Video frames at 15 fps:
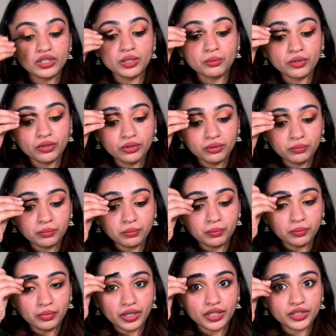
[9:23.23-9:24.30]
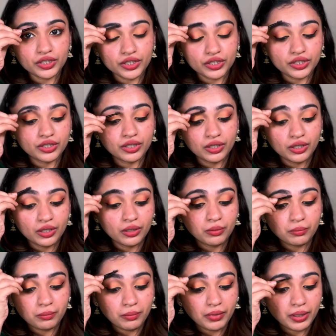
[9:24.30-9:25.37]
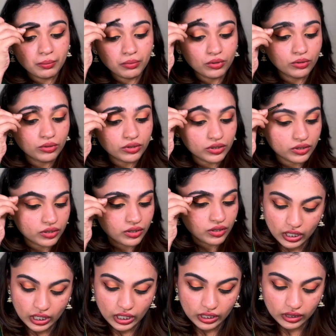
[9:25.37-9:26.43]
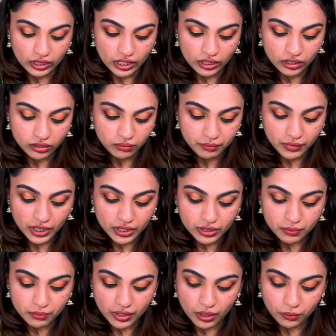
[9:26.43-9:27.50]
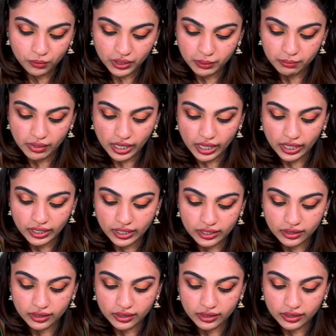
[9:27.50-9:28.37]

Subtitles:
I'm gonna brush my brows and then mix brown and black and